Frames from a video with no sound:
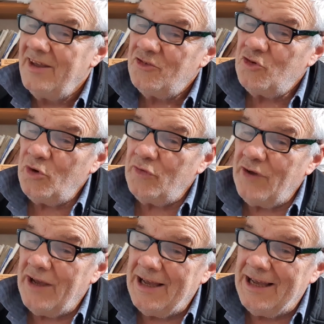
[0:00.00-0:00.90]
sort of
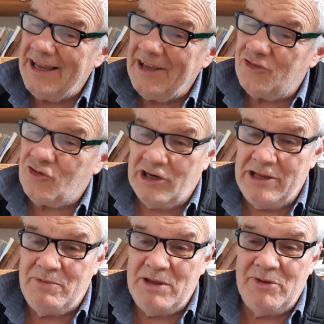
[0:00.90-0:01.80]
a
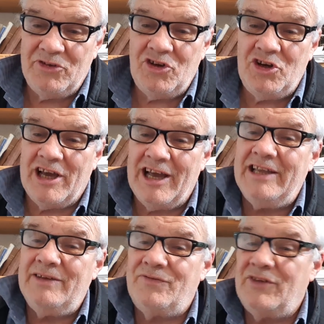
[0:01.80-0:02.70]
sleepy, busy
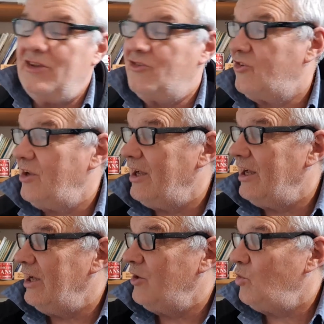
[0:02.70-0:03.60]
day, if that's
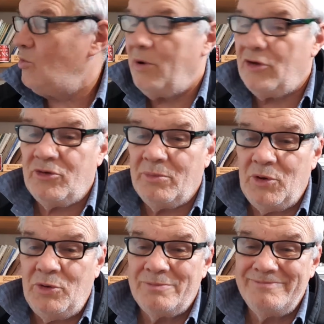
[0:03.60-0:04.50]
at all
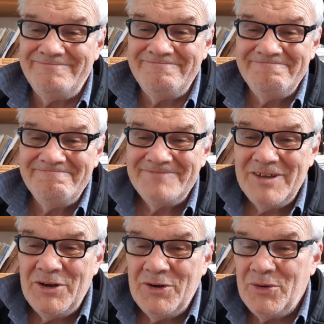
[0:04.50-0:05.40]
possible.
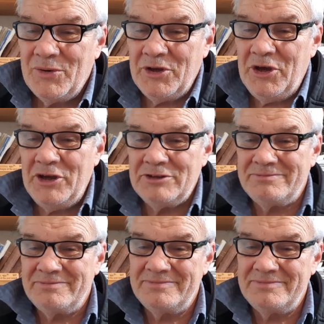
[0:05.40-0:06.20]
Well, good.